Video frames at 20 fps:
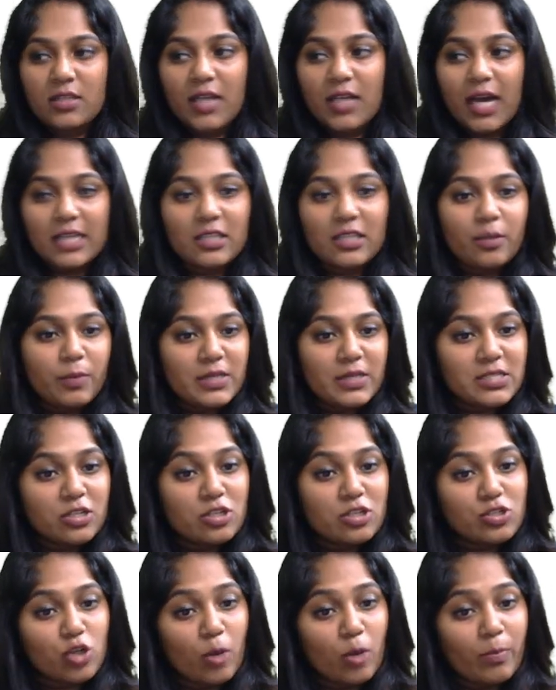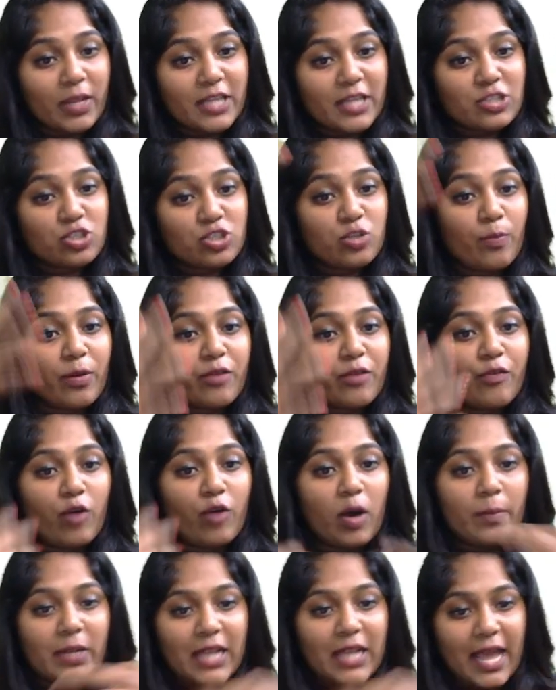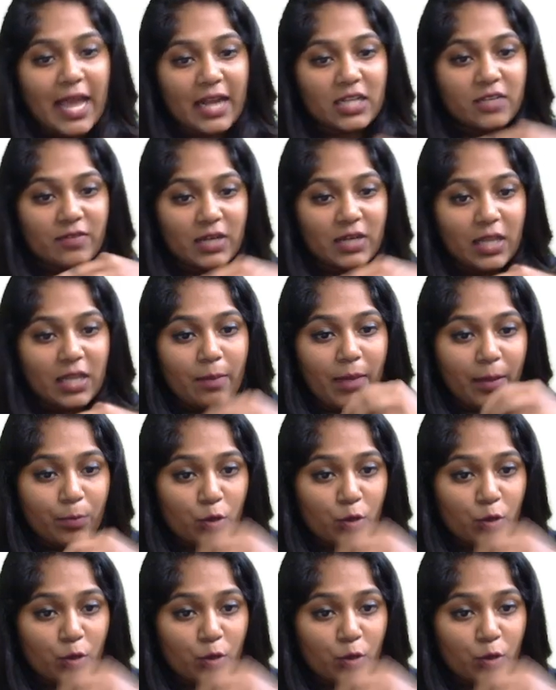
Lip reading: The other person is obliged to perform an activity by